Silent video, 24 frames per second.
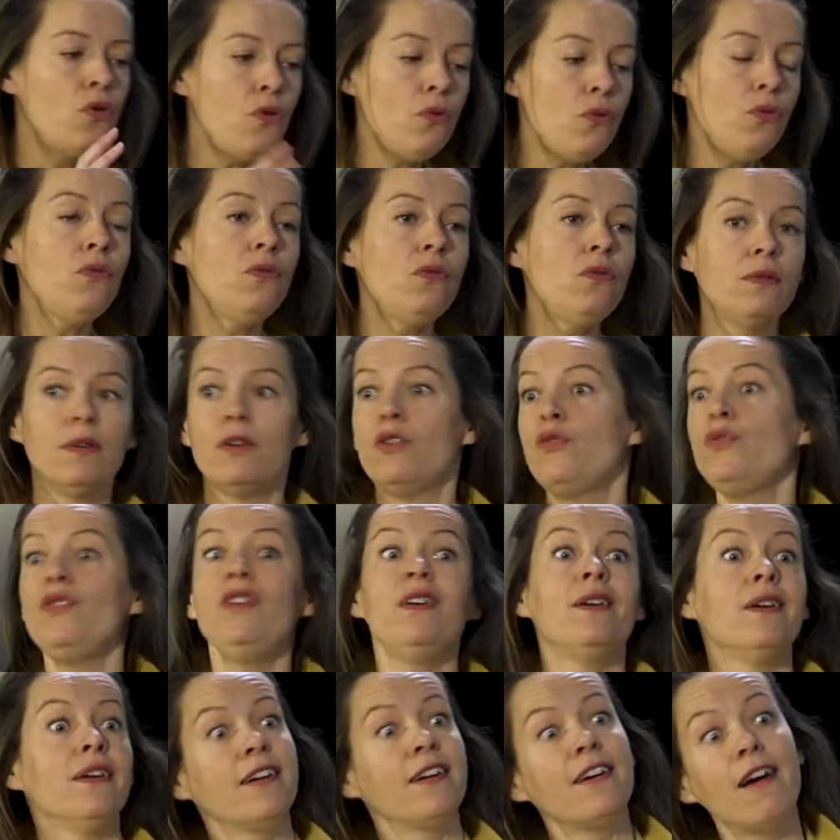who, who are
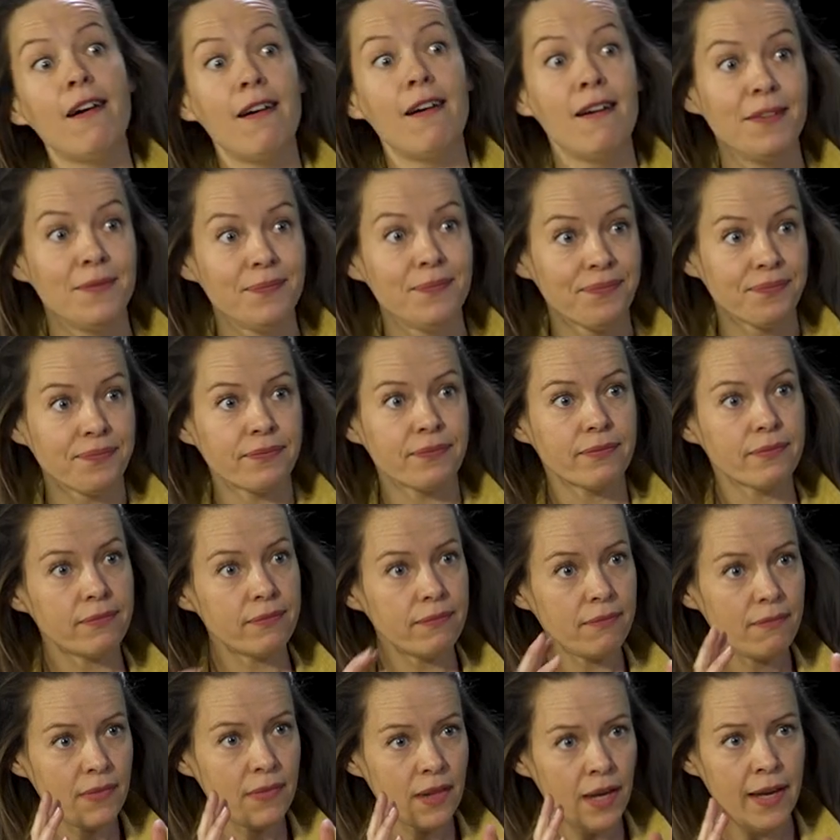you going to call?
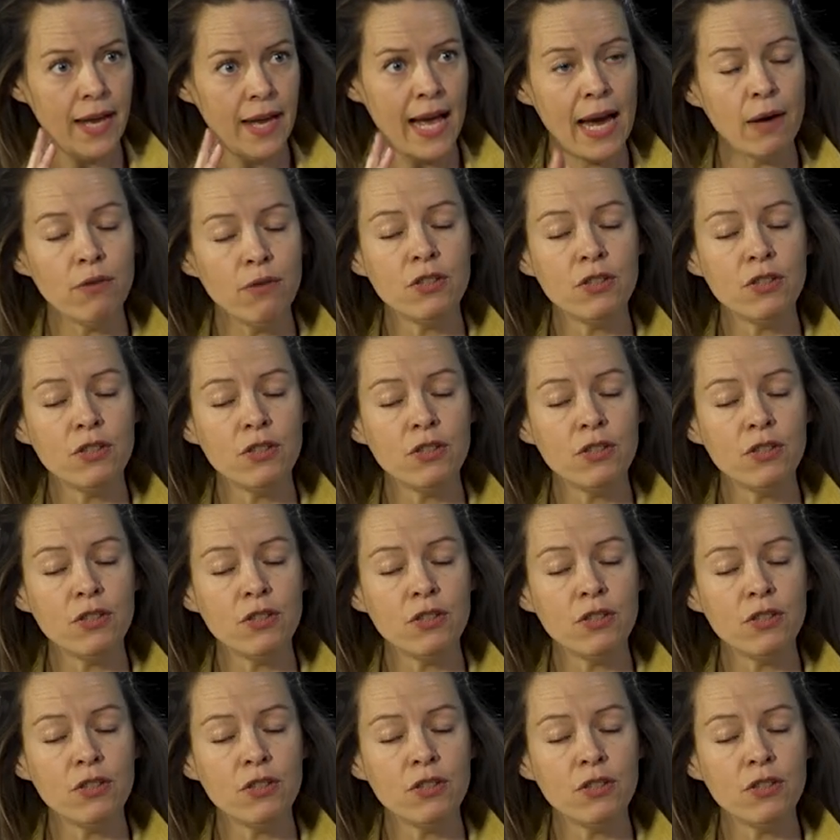Mm.